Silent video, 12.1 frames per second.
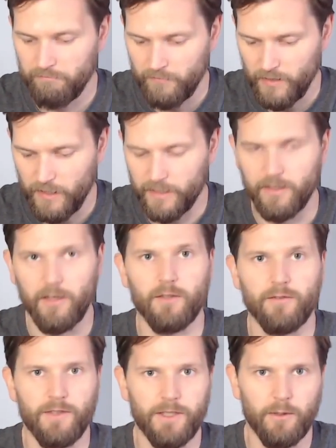
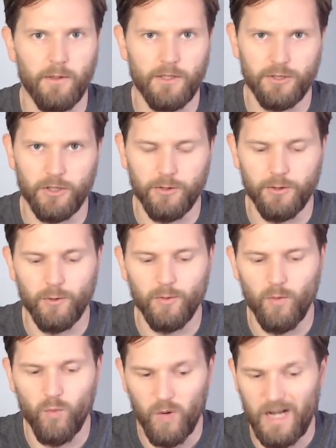another video, I'll show you
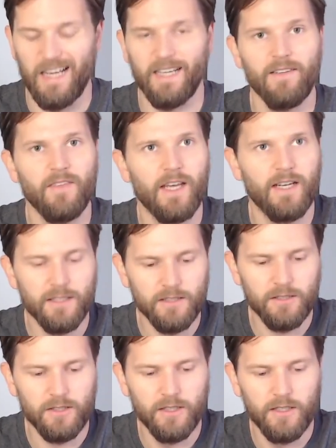why that
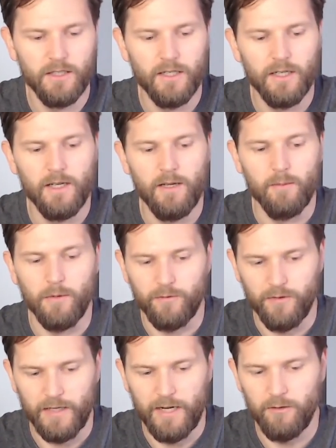is. But
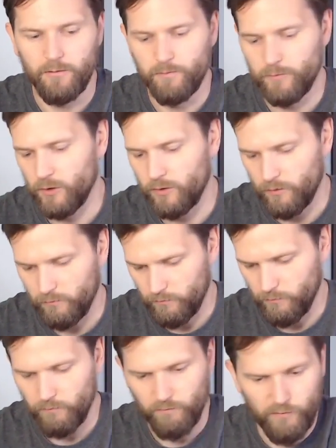for now, just
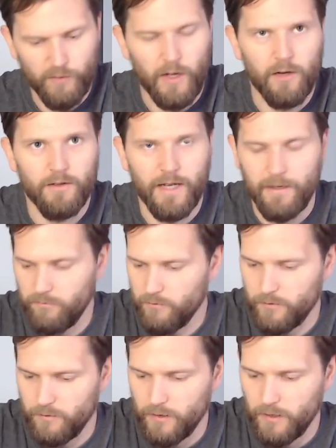follow that.
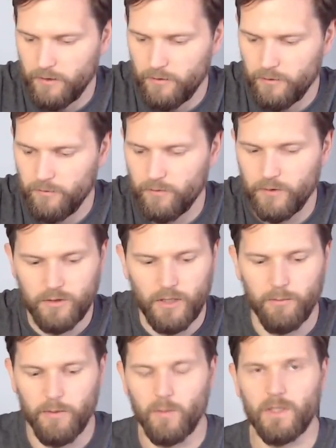It's
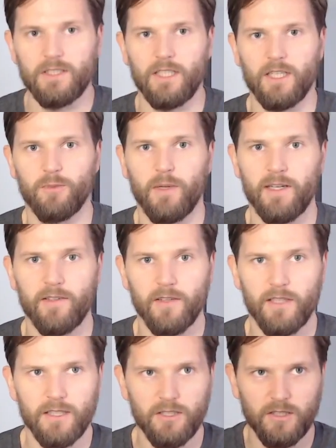going to be one size bigger than
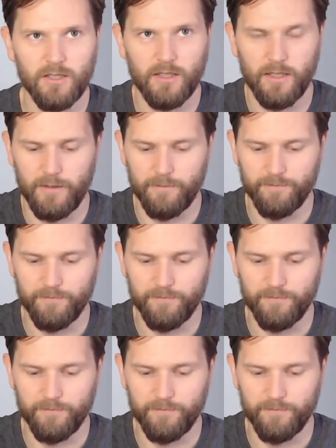this. So